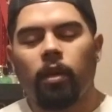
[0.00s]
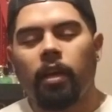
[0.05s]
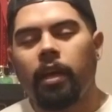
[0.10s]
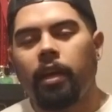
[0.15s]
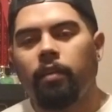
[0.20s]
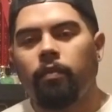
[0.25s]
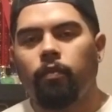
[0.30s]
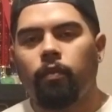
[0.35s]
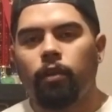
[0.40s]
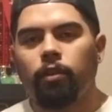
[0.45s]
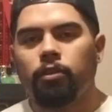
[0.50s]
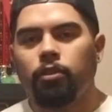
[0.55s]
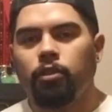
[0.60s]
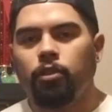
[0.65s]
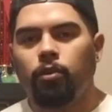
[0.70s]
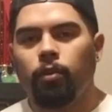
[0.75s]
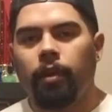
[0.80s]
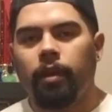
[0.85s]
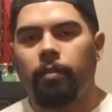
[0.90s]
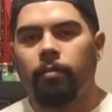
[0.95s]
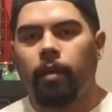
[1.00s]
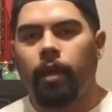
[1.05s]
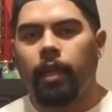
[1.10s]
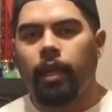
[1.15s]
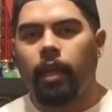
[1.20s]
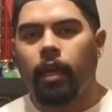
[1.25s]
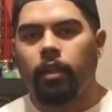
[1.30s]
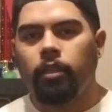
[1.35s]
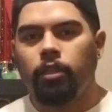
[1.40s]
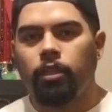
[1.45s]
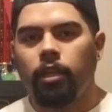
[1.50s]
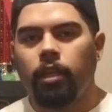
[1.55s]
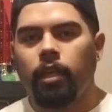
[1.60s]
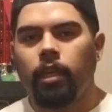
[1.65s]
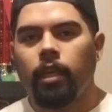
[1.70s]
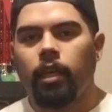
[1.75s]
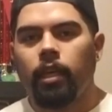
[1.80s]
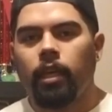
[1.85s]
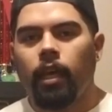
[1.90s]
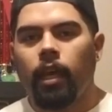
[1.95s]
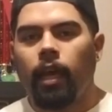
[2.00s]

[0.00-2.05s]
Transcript: I had first joined mariachi,